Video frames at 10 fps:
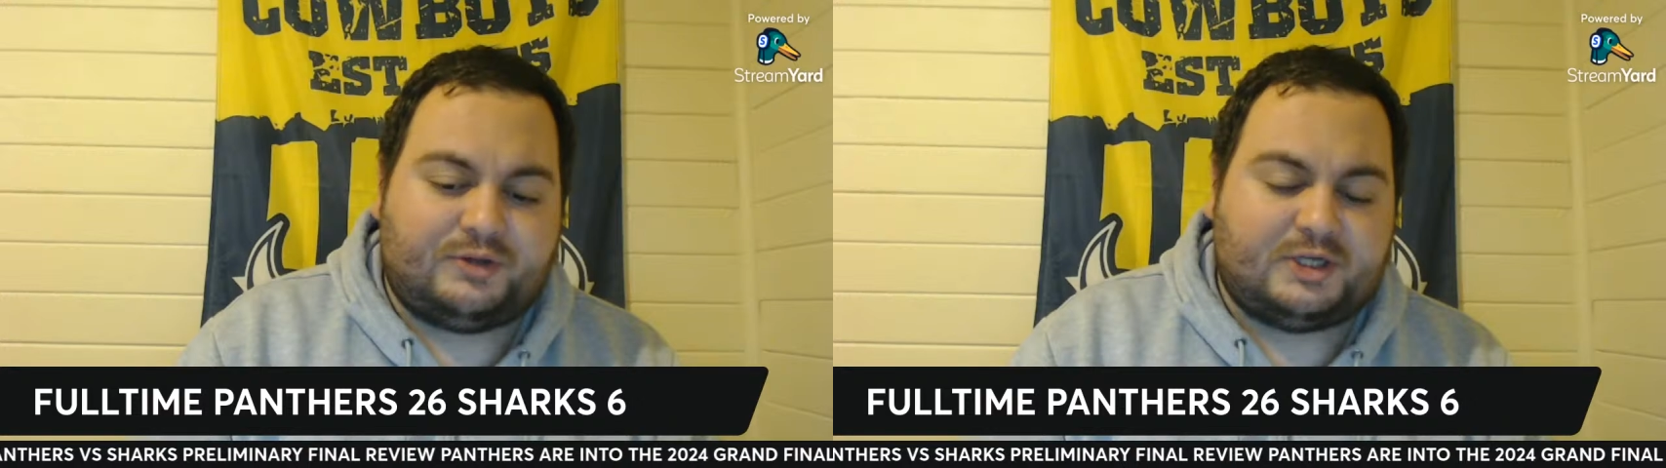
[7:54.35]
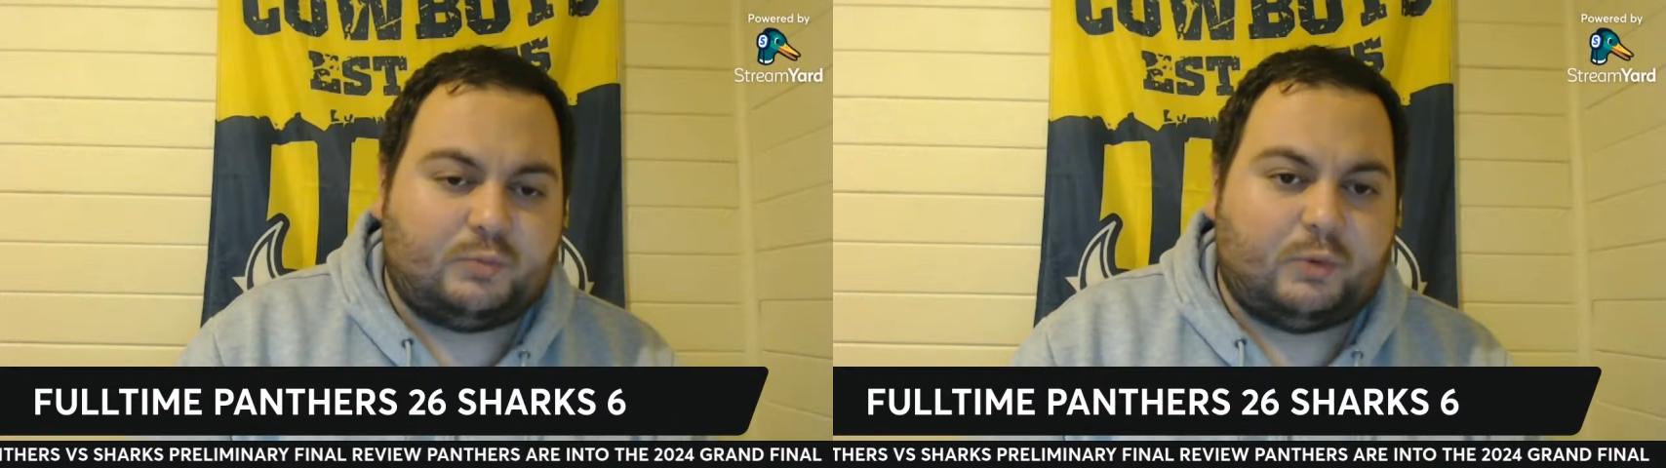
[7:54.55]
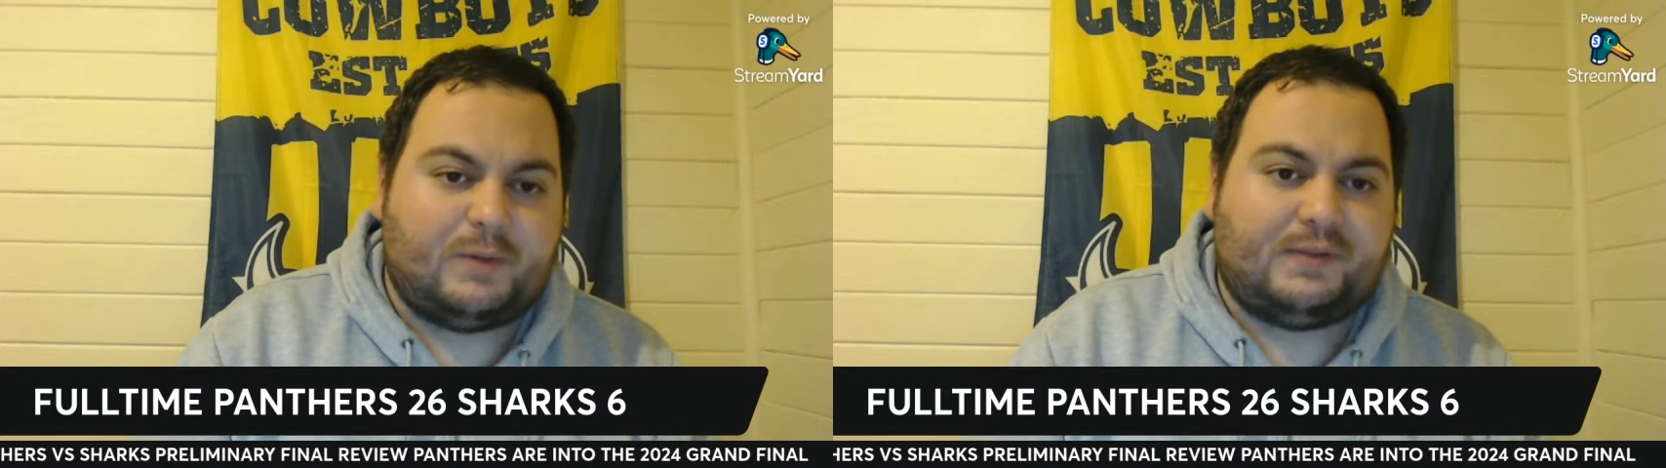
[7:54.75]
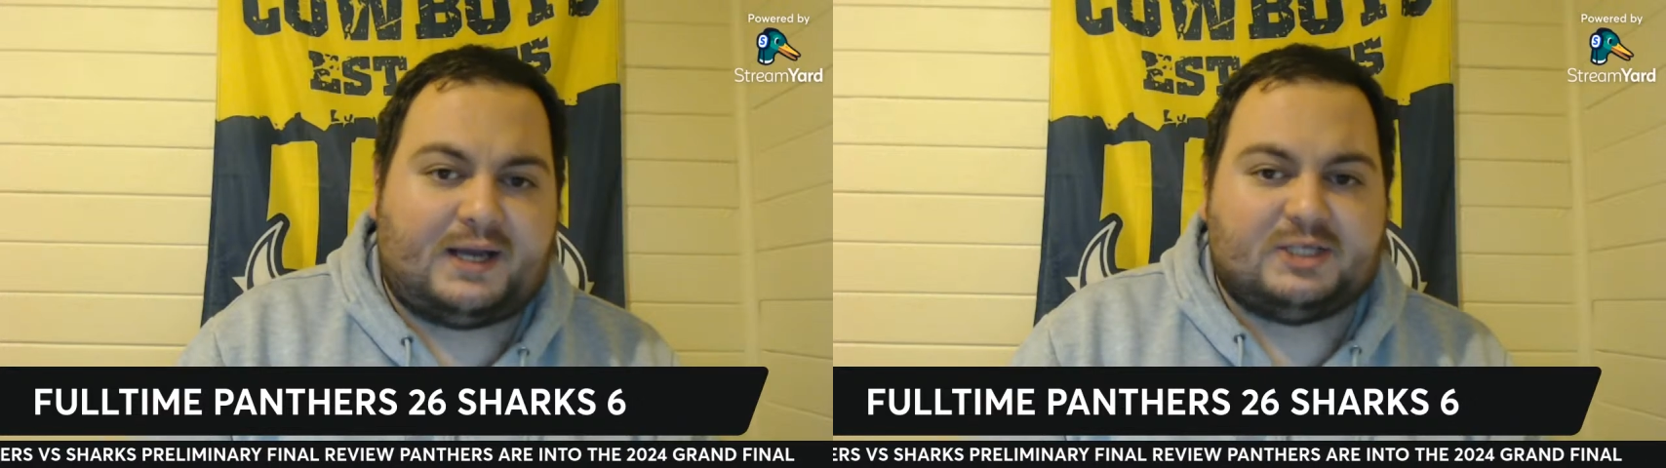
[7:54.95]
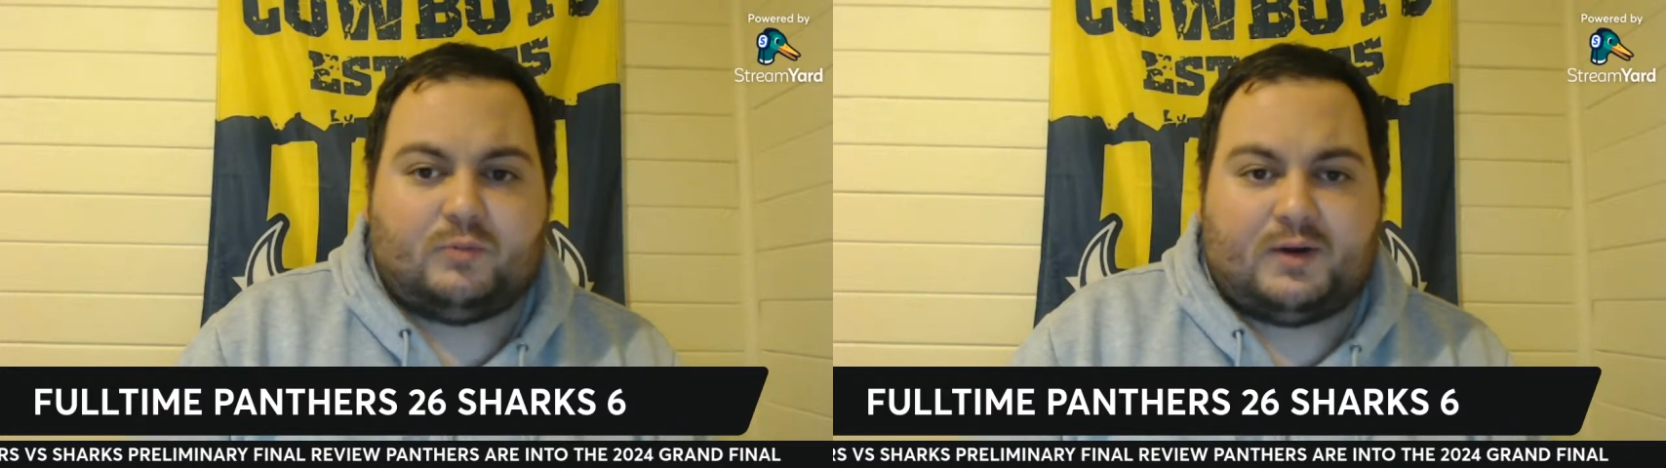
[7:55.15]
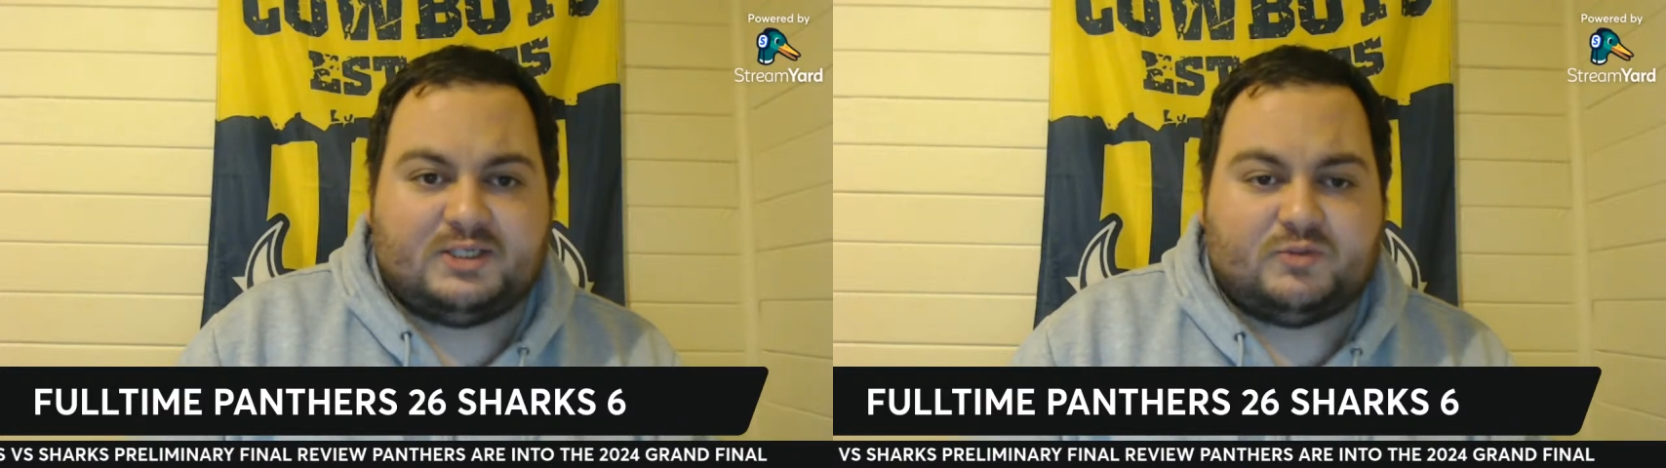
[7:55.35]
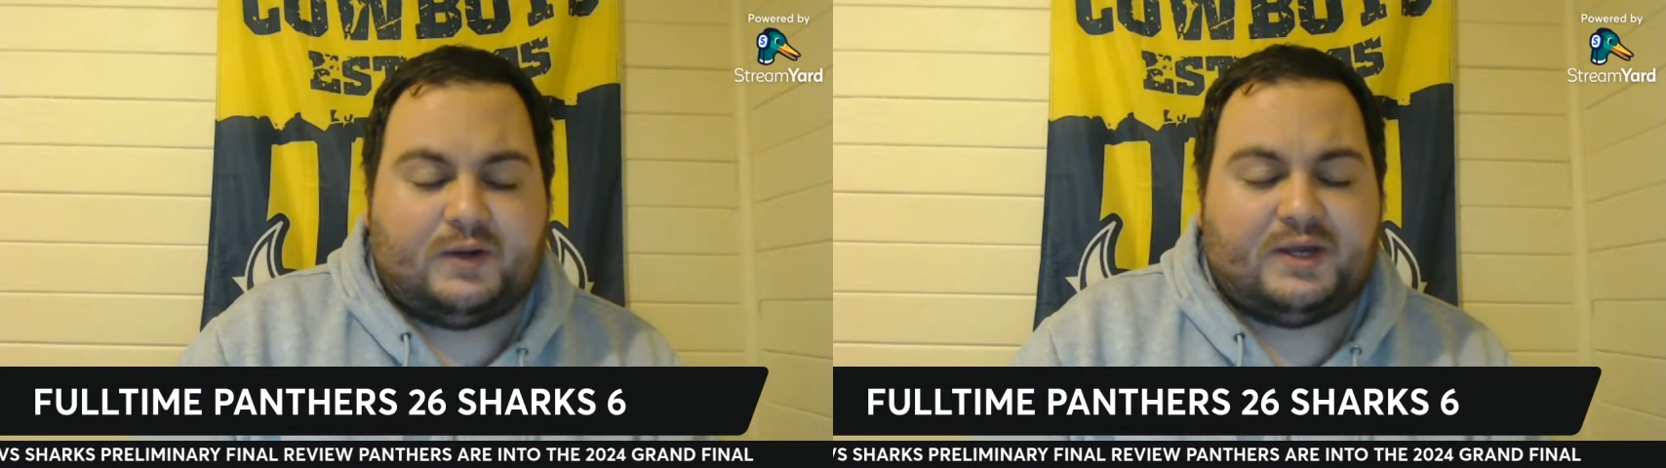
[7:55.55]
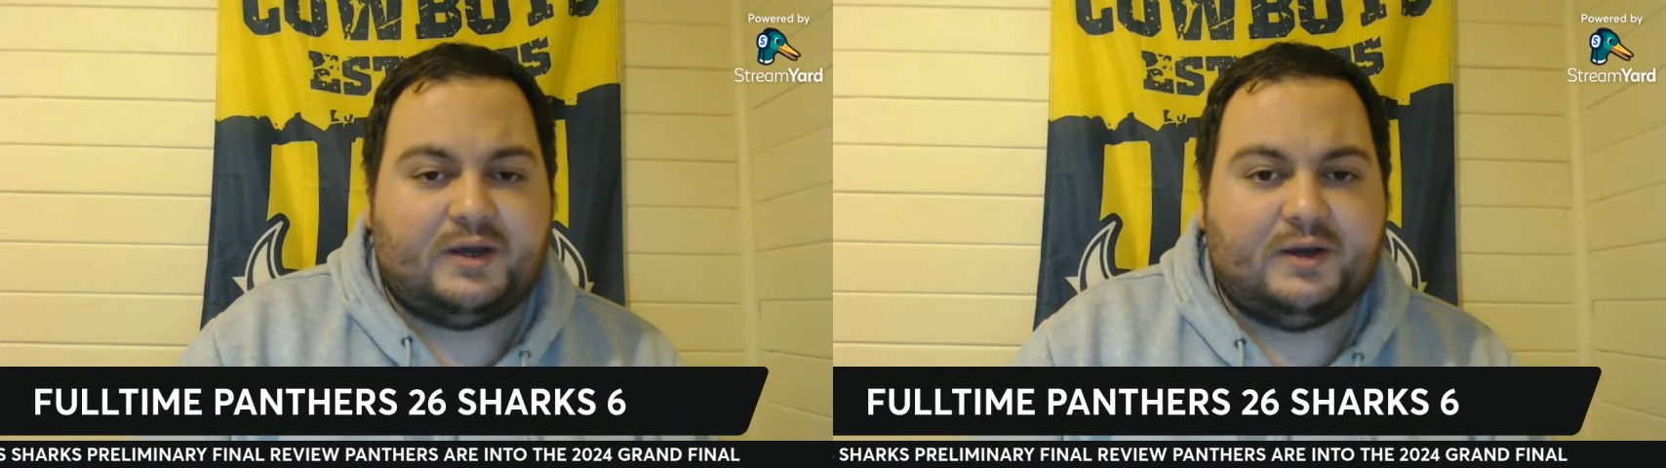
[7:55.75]
those whiplash ones
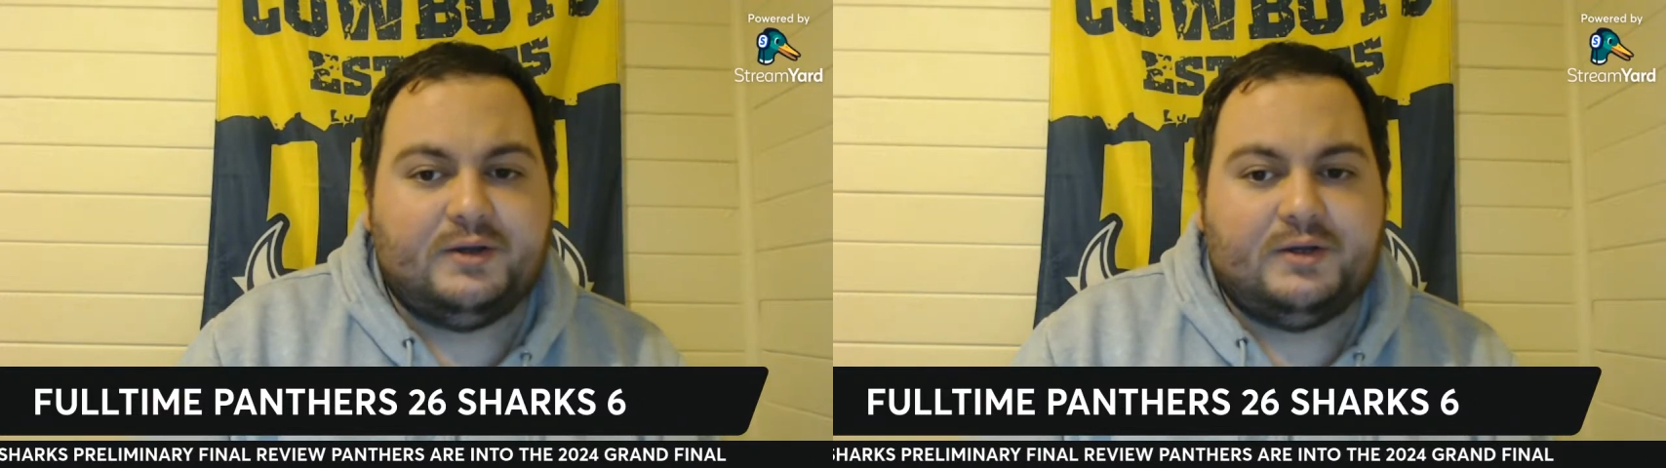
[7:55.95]
where